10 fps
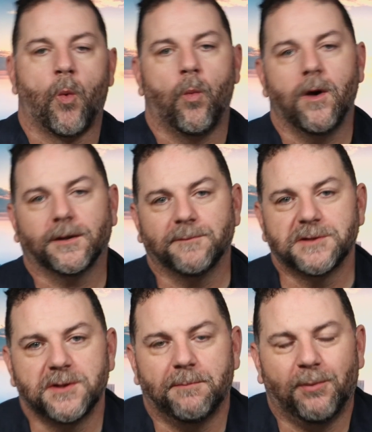Welcome
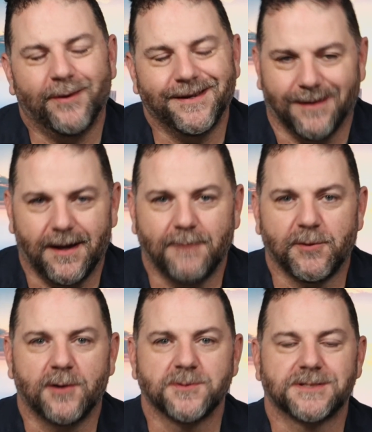to The Point. I'm your
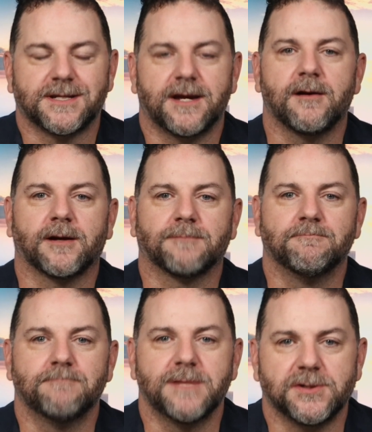host, Eric
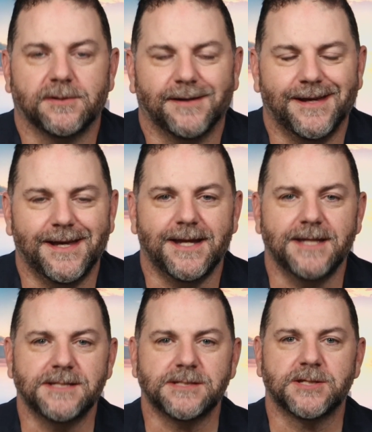Mitchell. It
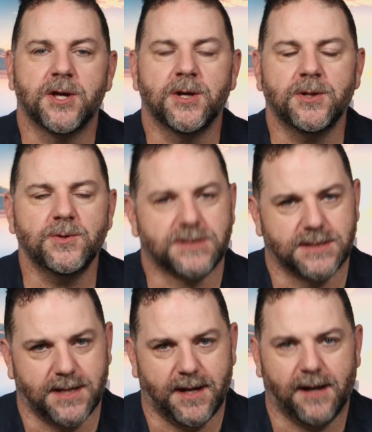is
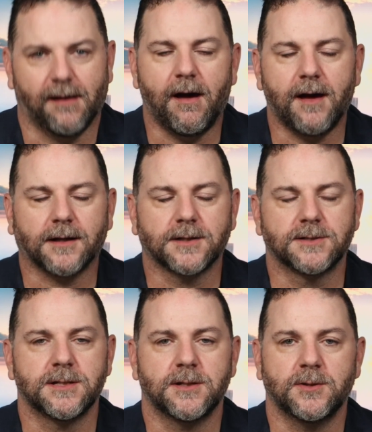Tuesday,
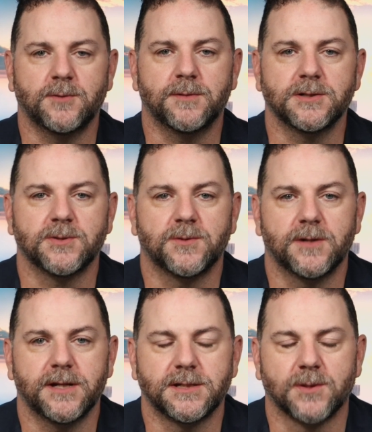October
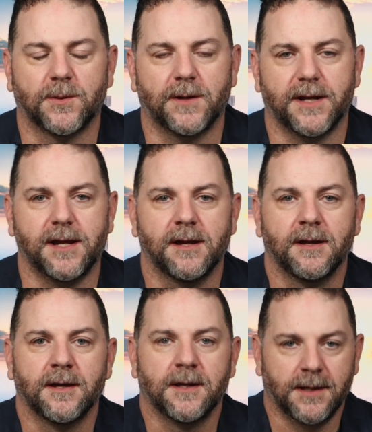2020.
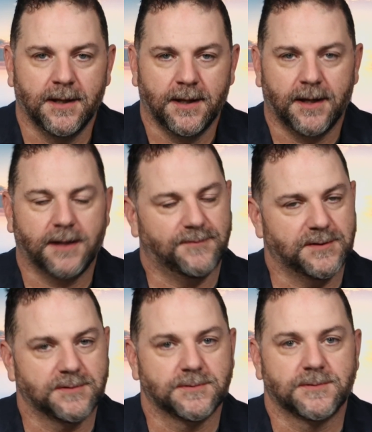And if
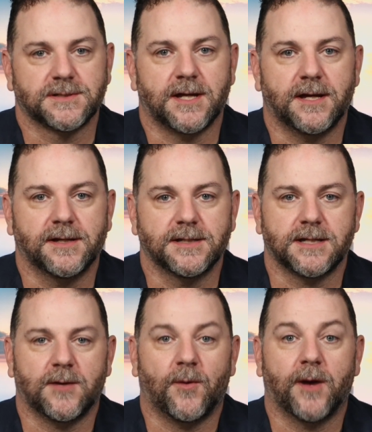you saw it
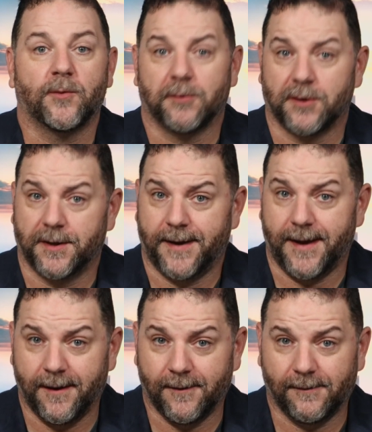while we were on
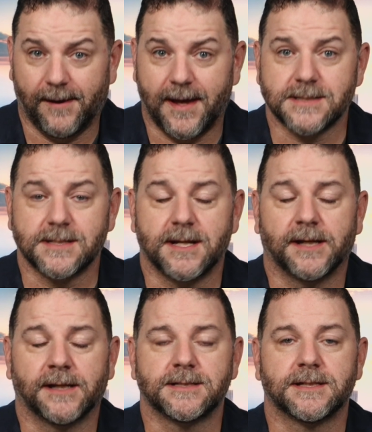air last night,